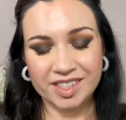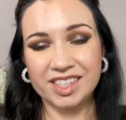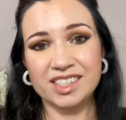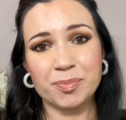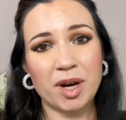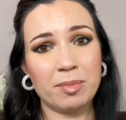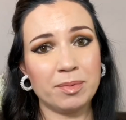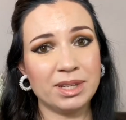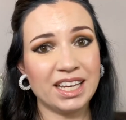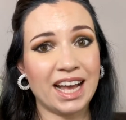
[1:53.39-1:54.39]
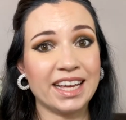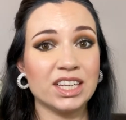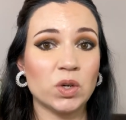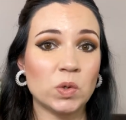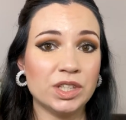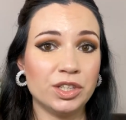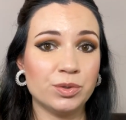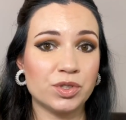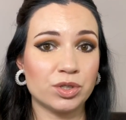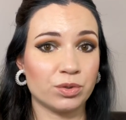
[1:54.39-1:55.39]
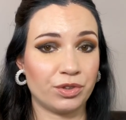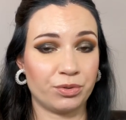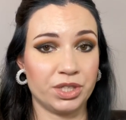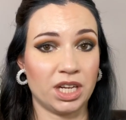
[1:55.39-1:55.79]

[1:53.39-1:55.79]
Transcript: This probably I had only used two or three